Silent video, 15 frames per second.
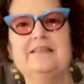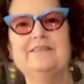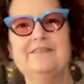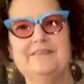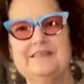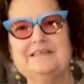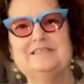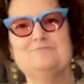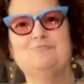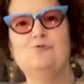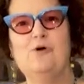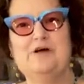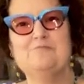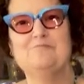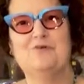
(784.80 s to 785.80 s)
this
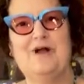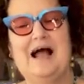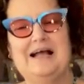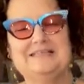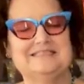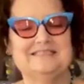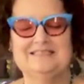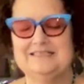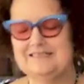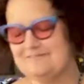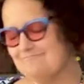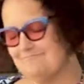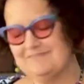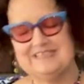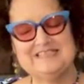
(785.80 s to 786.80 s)
one practice,
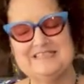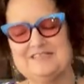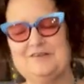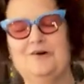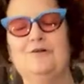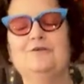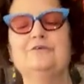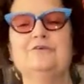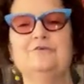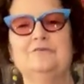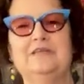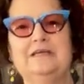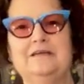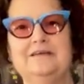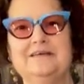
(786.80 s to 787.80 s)
this is all you
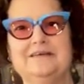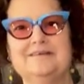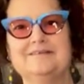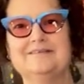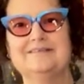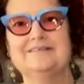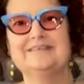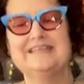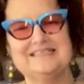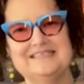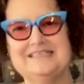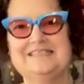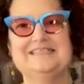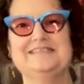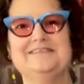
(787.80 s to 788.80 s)
need. This
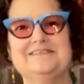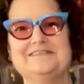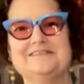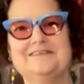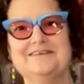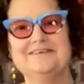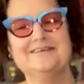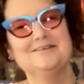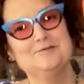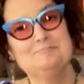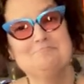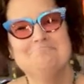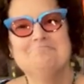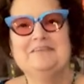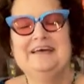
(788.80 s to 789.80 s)
is it.
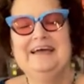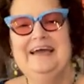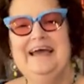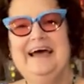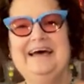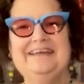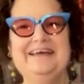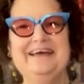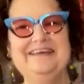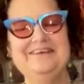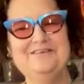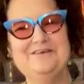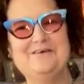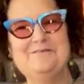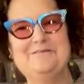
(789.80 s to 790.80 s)
And,
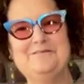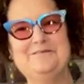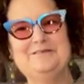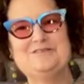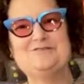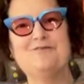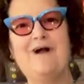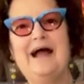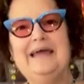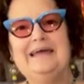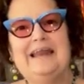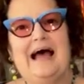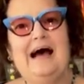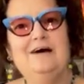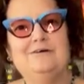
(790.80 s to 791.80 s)
try
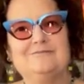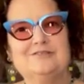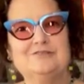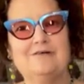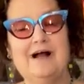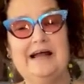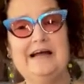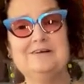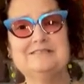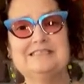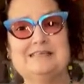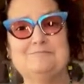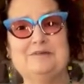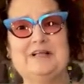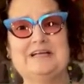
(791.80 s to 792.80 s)
it out. Try out
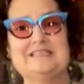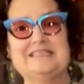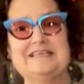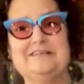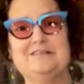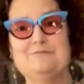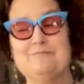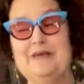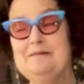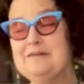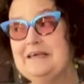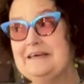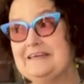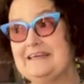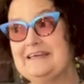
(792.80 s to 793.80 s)
double exhale. And
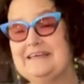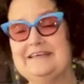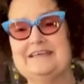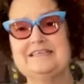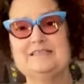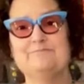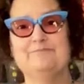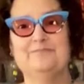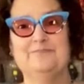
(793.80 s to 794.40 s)
maybe it is